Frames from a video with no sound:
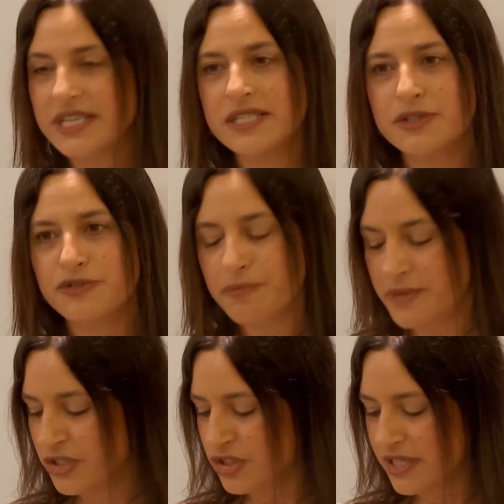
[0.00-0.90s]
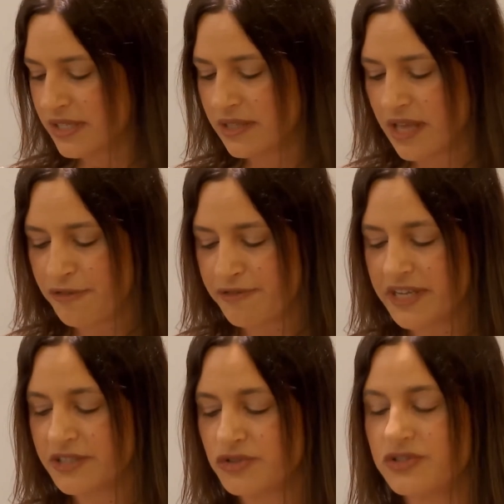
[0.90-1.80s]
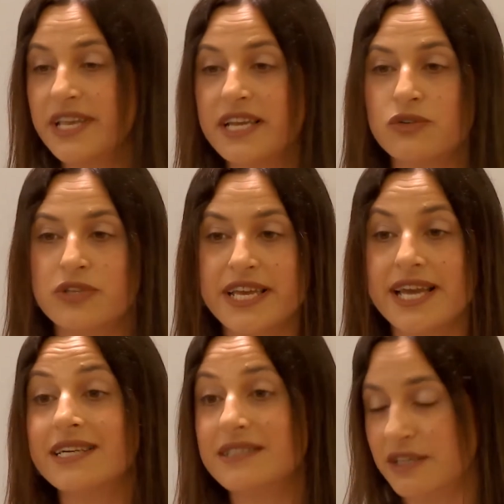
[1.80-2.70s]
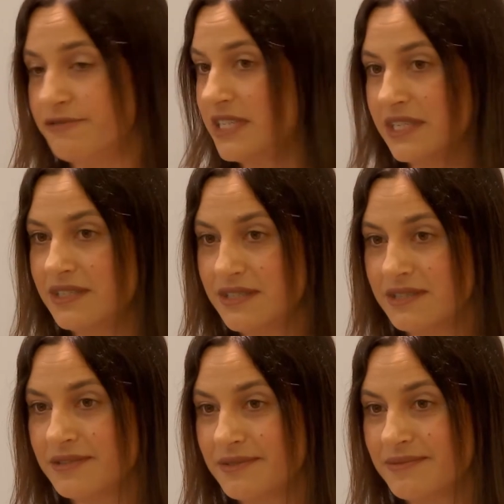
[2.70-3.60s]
sense of mission affect your day-to-day activities?